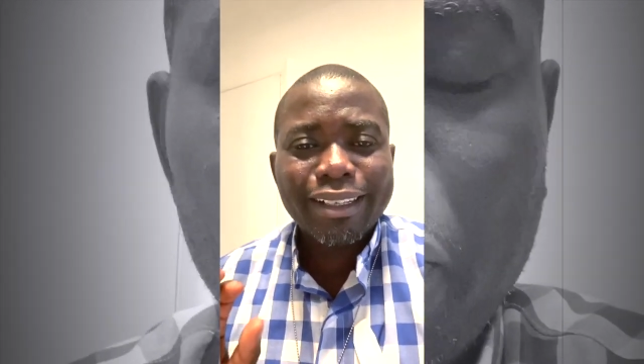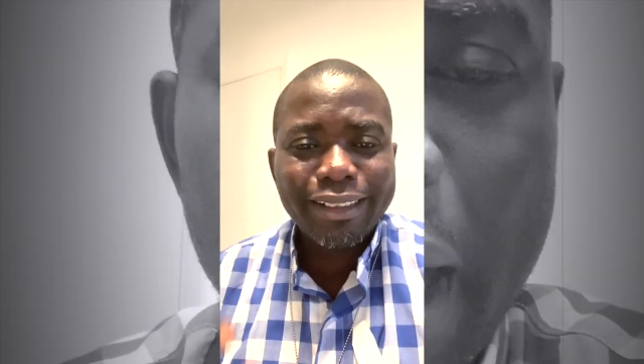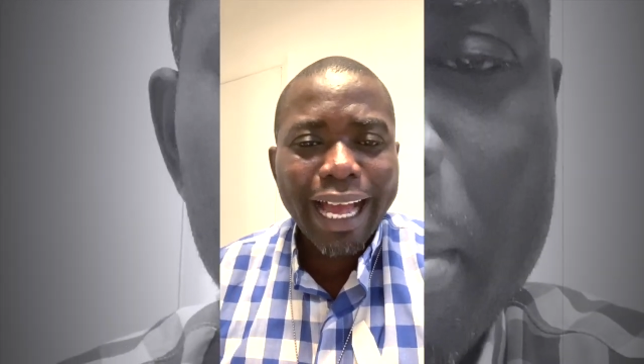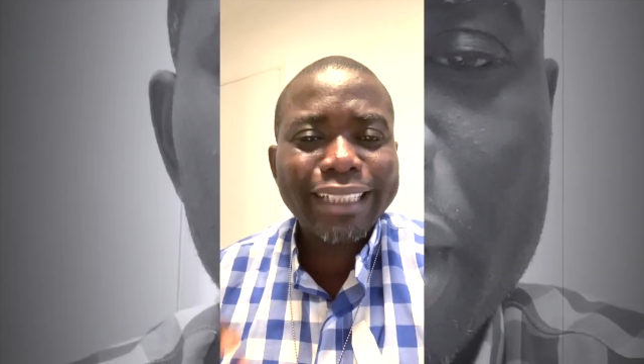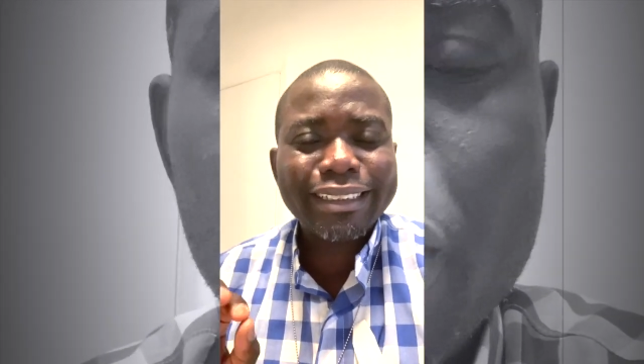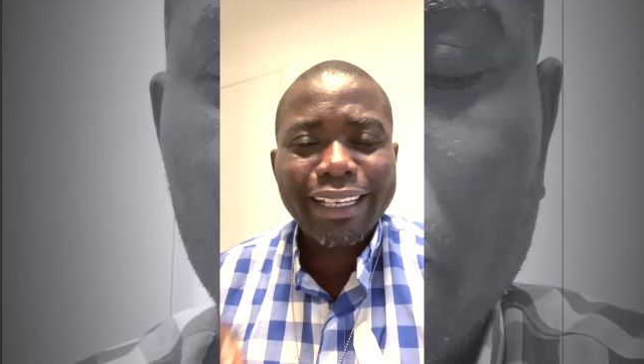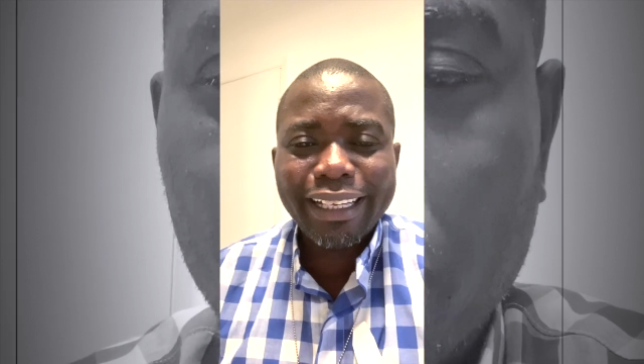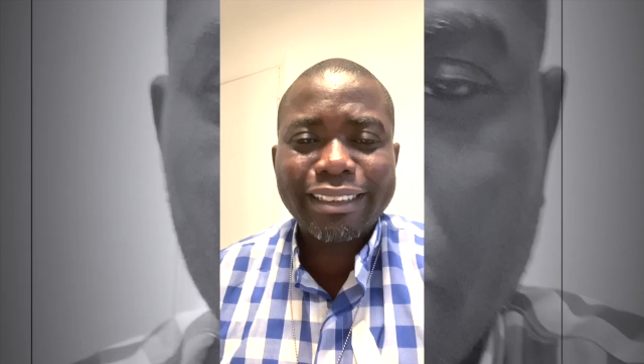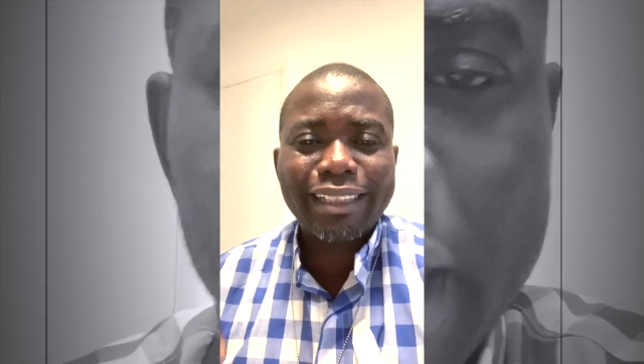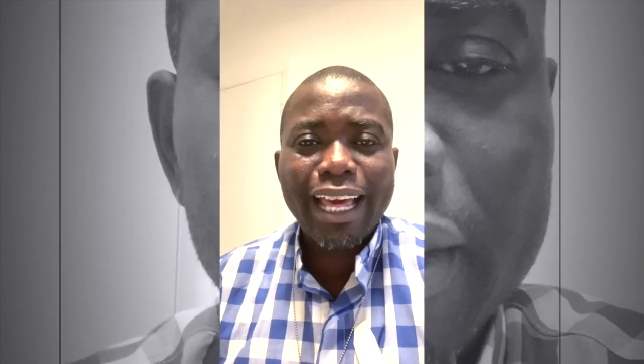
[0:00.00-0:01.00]
that
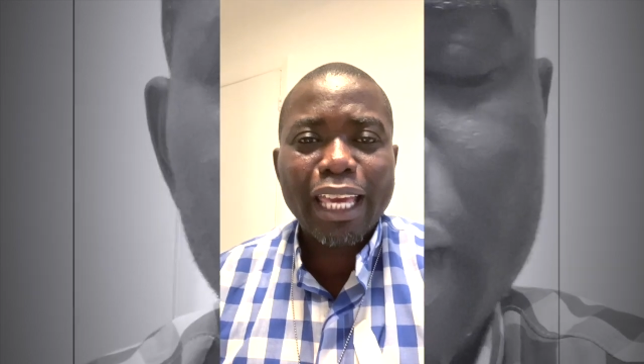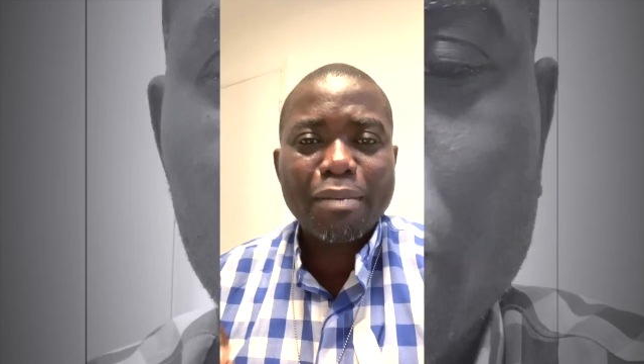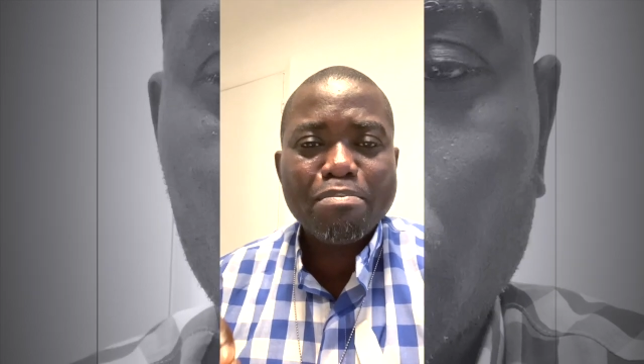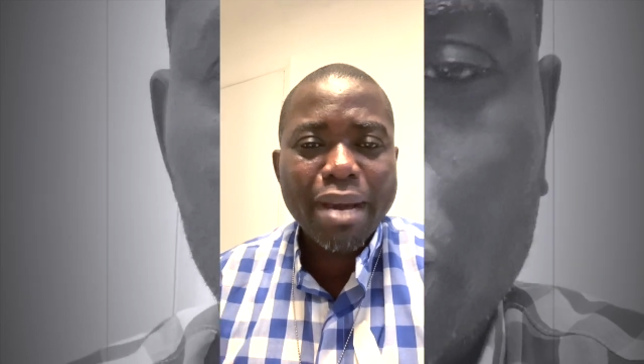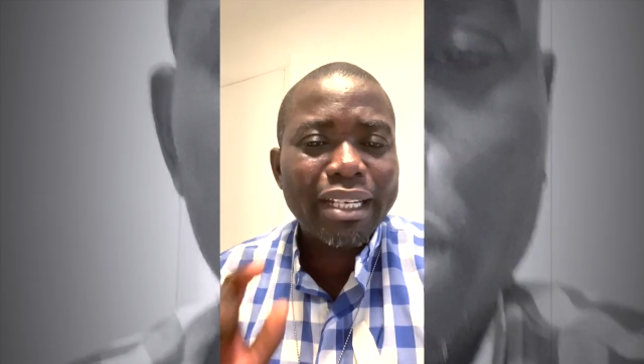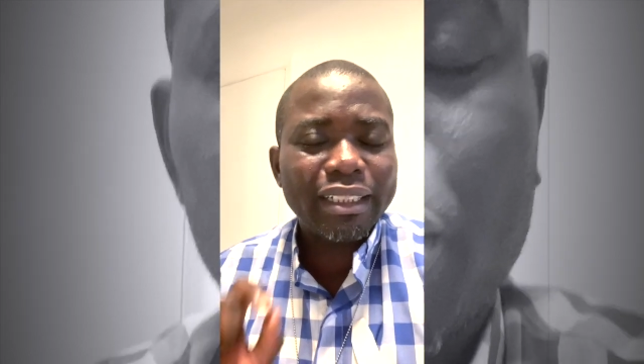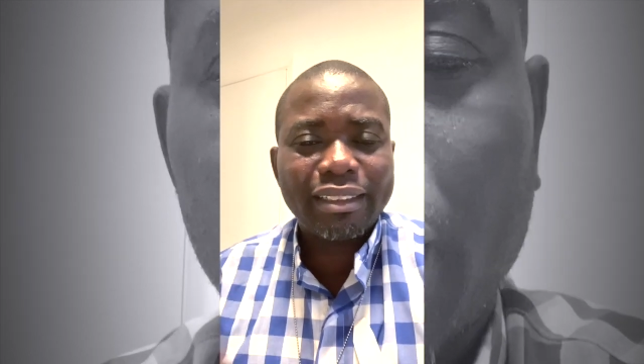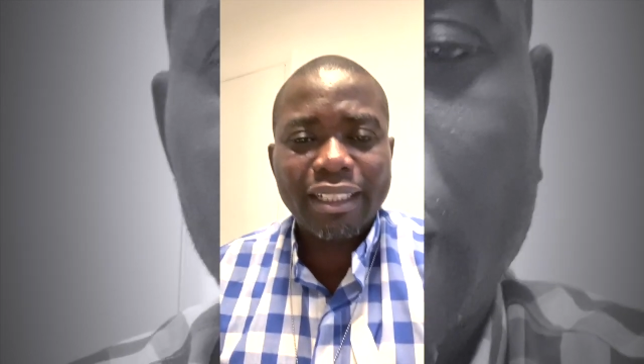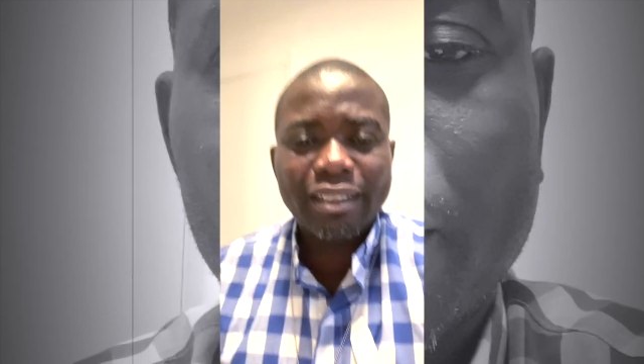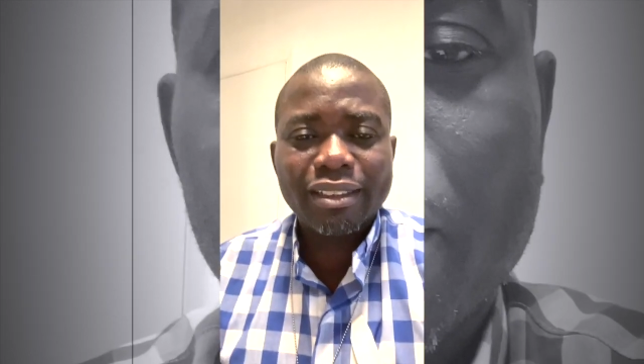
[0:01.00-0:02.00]
is like
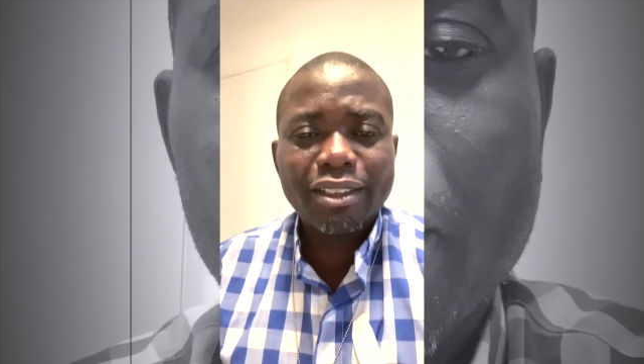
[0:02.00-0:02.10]
medicine